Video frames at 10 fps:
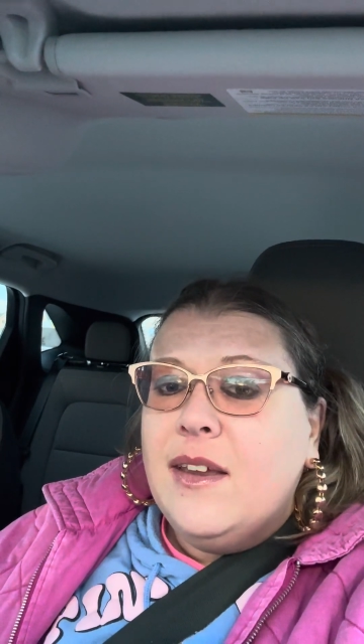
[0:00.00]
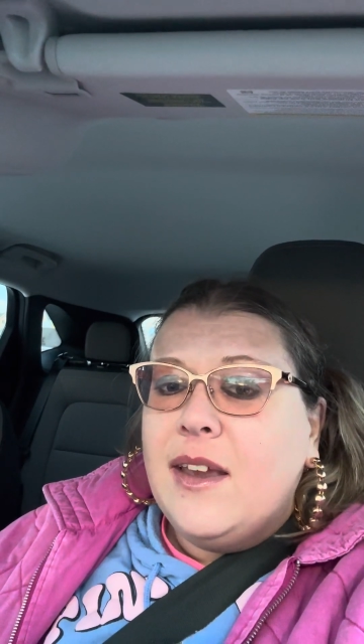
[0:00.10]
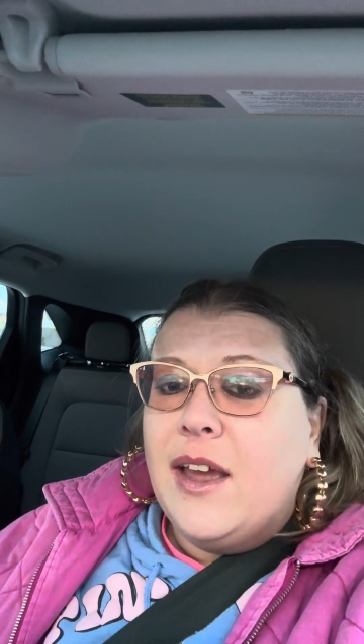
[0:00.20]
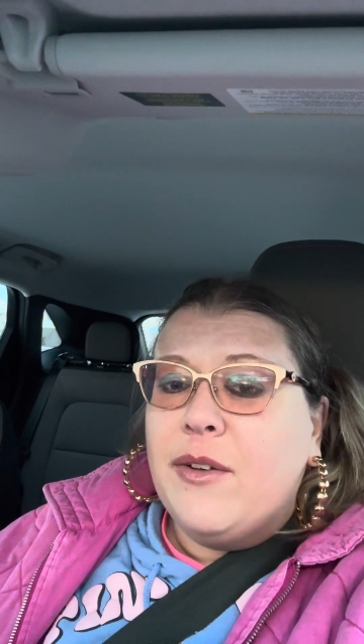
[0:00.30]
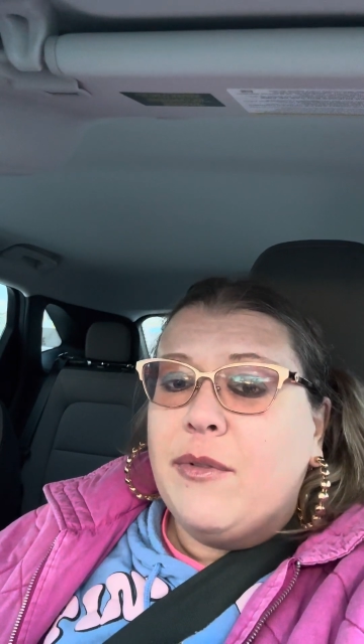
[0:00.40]

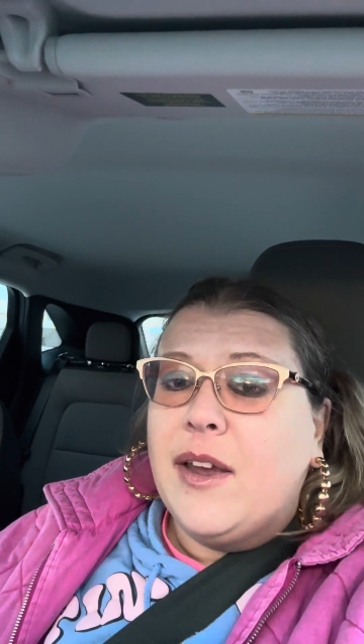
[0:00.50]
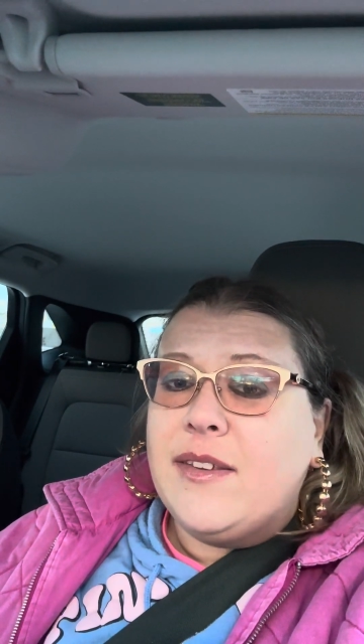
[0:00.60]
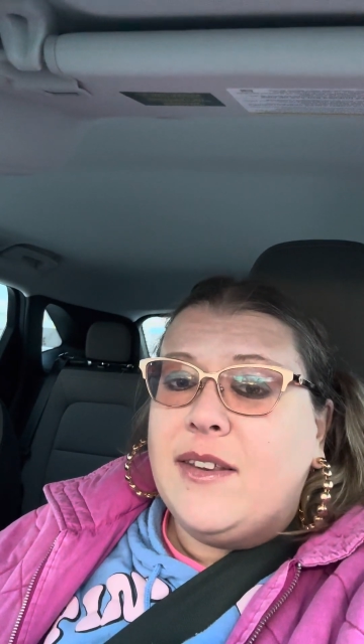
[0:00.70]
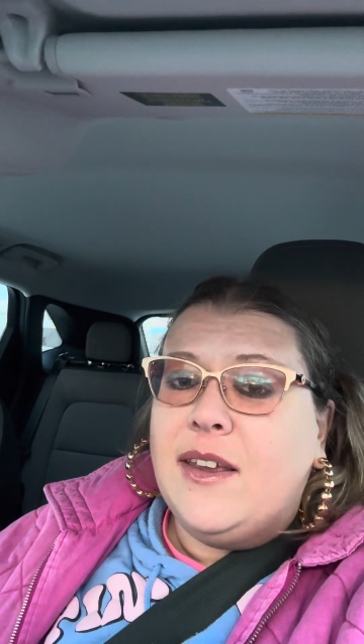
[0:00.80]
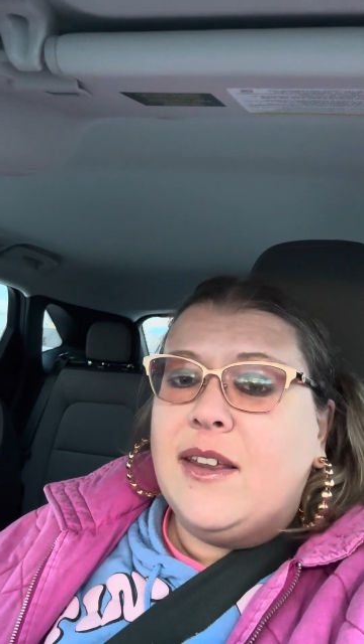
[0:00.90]
kind of
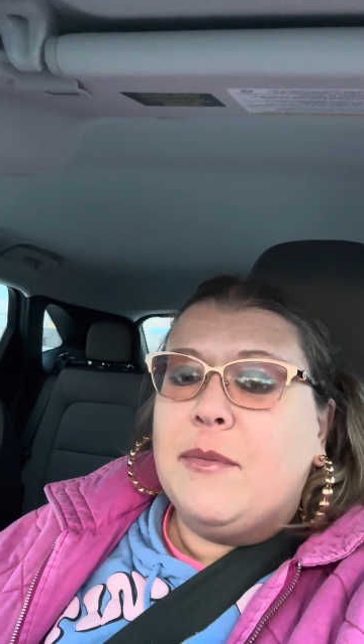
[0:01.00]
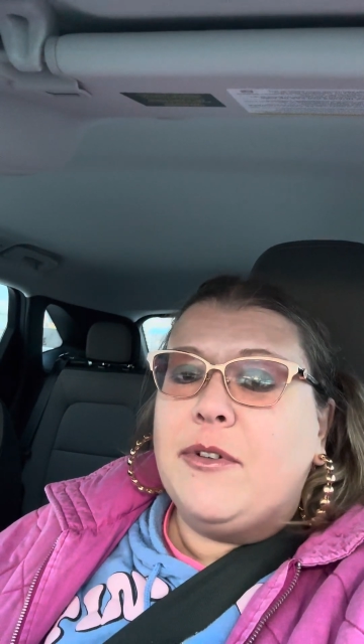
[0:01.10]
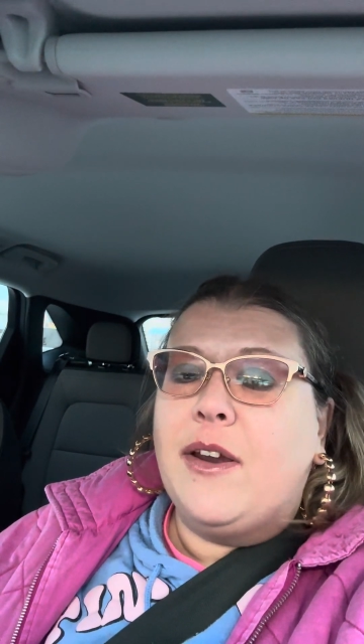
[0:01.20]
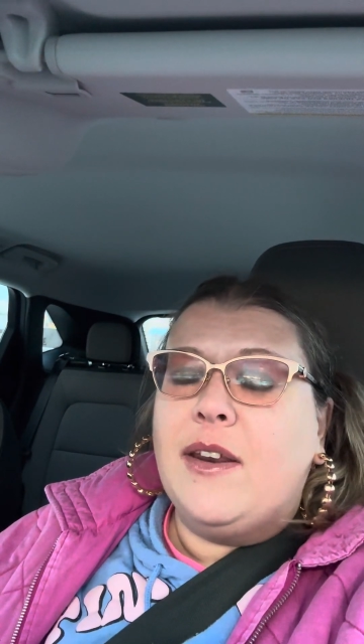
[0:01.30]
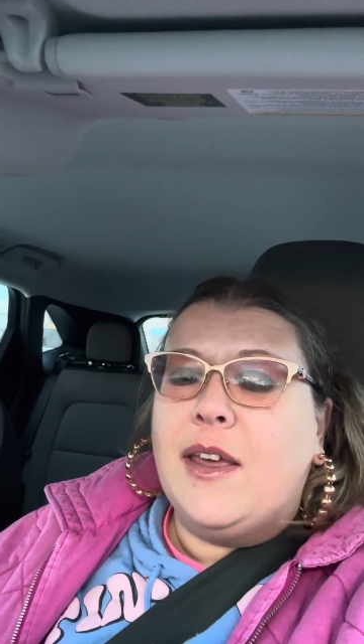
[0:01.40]
rusty, and I'm
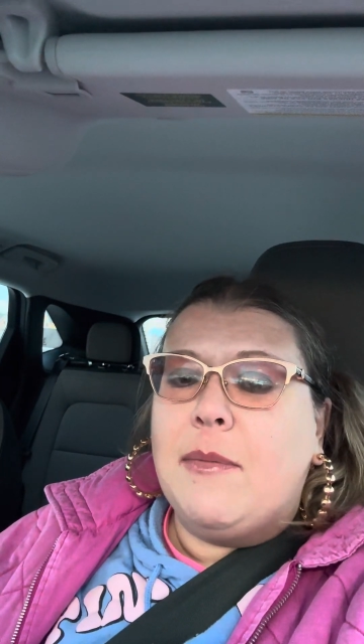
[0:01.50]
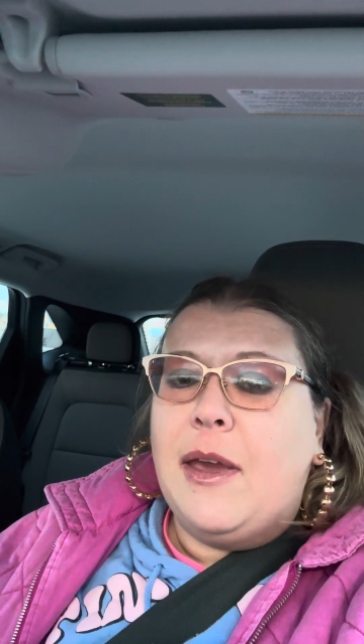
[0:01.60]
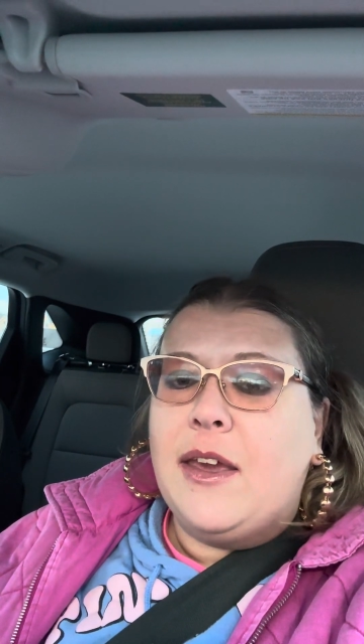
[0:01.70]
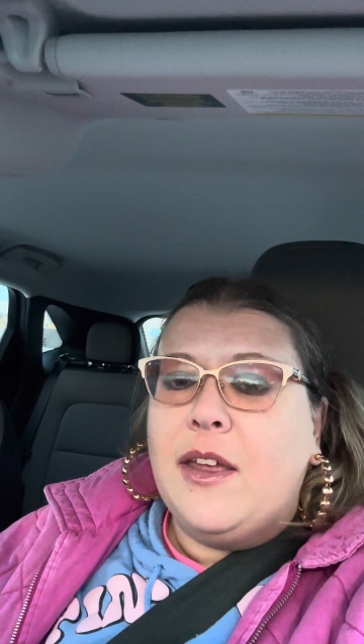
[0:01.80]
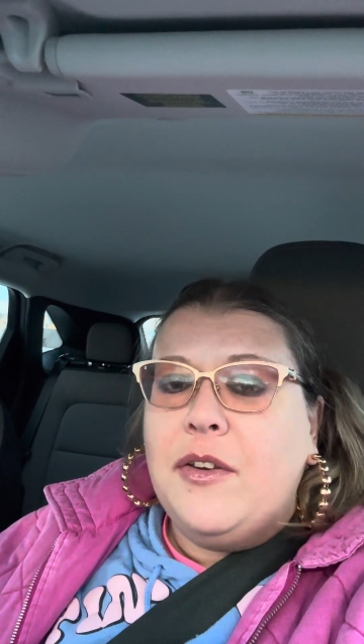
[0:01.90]
trying to get
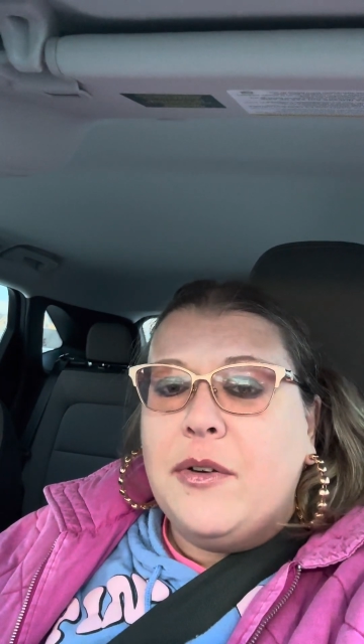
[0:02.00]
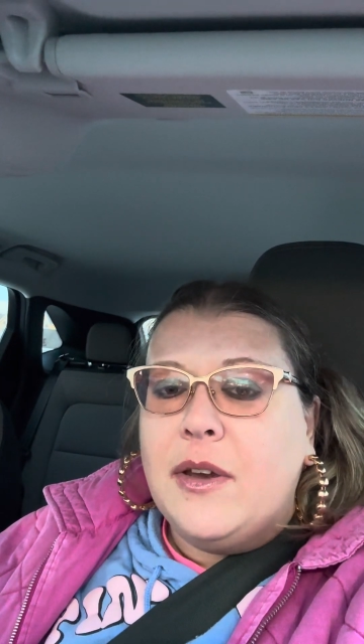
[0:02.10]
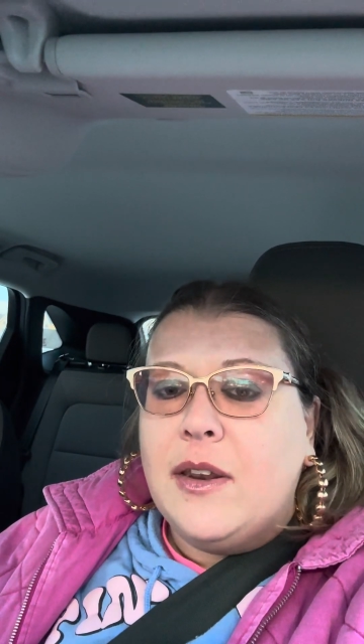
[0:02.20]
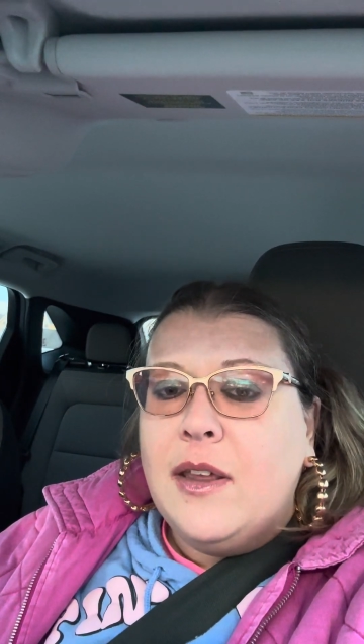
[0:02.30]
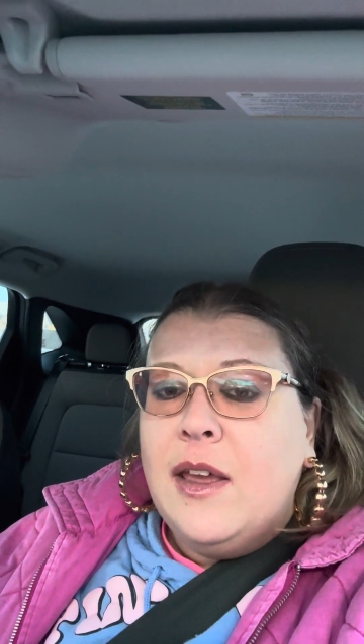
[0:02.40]
back into it.